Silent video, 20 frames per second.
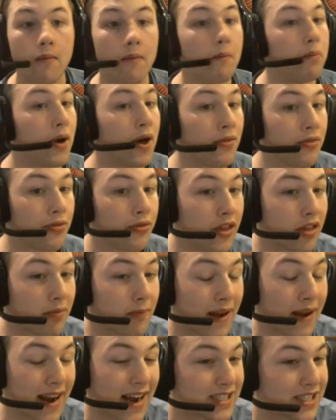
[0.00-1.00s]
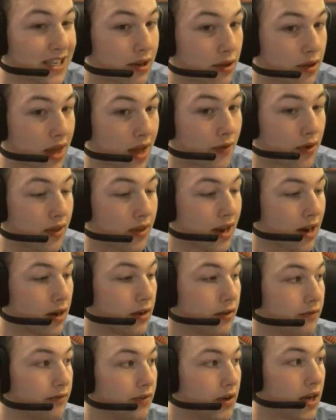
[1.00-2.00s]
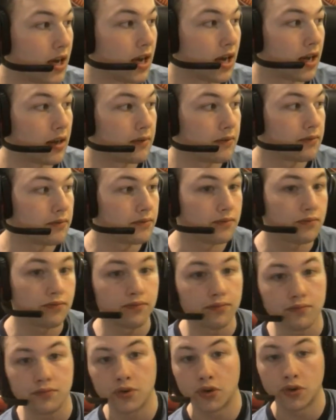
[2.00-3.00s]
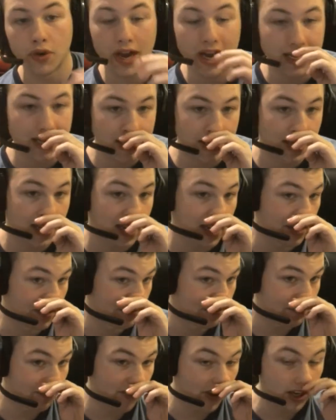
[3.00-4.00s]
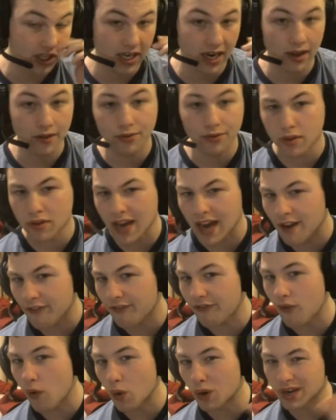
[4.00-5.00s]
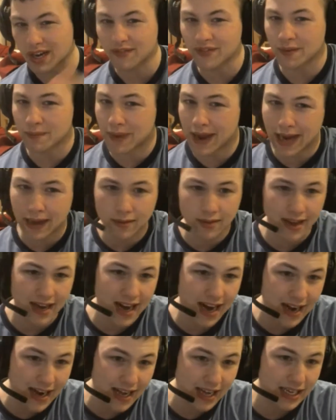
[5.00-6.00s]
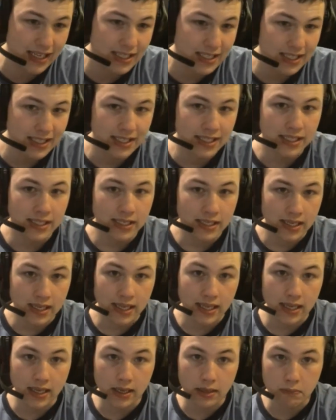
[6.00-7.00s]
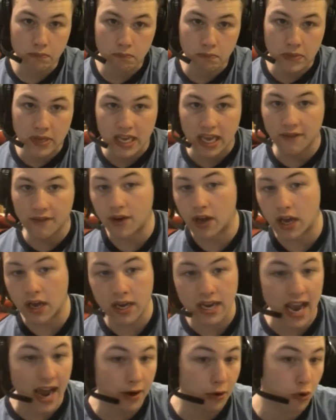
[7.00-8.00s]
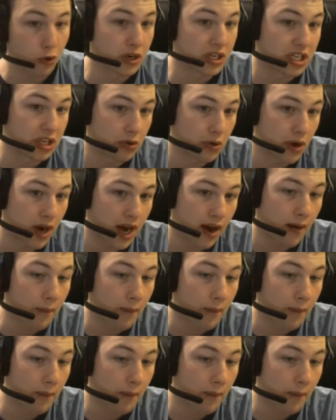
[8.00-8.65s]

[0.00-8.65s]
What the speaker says: but this mic actually does have its kind of great functionality. There's kind of 4 different mics I kind of give a category to.